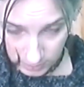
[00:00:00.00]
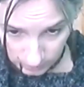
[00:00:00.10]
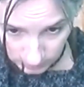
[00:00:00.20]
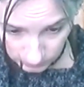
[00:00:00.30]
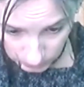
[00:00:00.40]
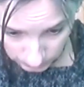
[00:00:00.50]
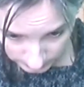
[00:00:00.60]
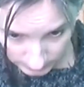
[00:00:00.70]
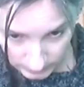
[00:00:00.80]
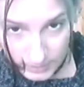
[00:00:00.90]
we're
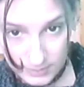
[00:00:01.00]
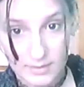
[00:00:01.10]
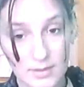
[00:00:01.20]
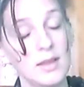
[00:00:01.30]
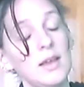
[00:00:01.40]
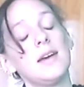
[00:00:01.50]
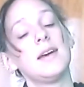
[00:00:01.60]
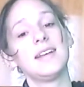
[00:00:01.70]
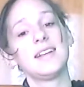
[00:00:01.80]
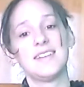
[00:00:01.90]
doing this,
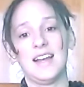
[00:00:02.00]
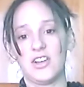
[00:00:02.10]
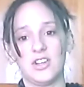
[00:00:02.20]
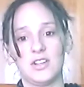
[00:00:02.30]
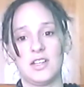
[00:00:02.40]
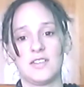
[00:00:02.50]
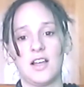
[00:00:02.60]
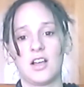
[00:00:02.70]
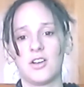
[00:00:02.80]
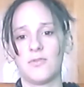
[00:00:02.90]
and that's not good. That's
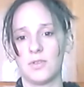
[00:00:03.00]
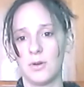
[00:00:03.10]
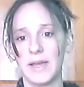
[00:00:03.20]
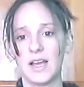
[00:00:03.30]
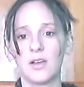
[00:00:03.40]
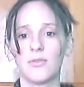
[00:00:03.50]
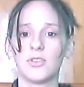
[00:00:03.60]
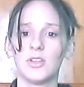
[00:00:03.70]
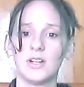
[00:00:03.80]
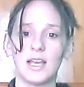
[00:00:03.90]
not good for their back, for
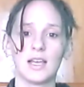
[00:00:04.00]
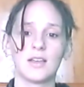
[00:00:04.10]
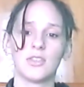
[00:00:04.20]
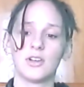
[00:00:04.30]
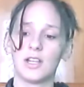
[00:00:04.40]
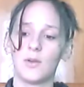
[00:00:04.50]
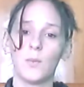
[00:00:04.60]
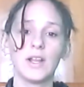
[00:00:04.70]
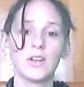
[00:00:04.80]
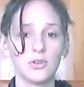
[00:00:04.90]
their neck. They're getting
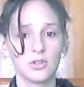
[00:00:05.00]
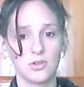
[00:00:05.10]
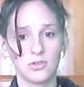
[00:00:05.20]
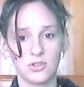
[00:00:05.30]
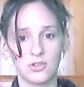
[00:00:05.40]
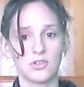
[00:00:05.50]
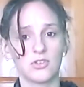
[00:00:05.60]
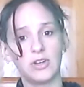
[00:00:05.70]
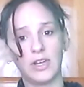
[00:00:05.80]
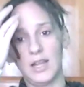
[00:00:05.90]
way too close to the
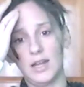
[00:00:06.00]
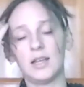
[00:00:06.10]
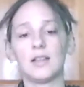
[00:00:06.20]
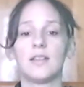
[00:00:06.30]
screen.